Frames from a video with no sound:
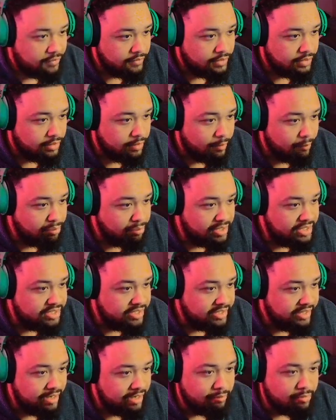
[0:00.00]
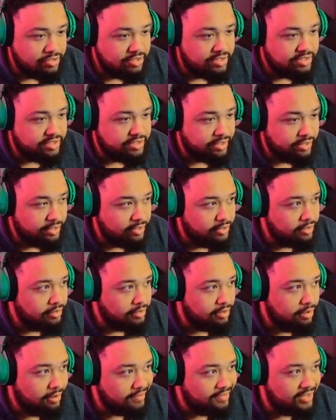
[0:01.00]
The completion camos this year
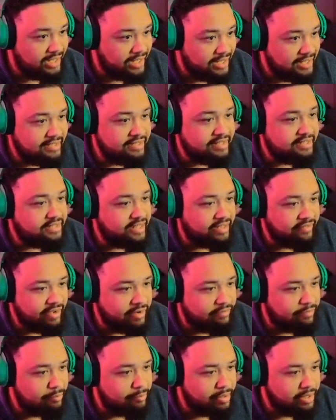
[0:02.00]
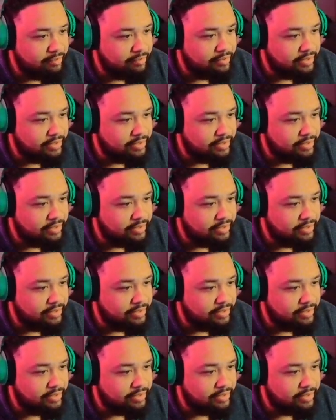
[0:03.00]
are the easiest they've ever been.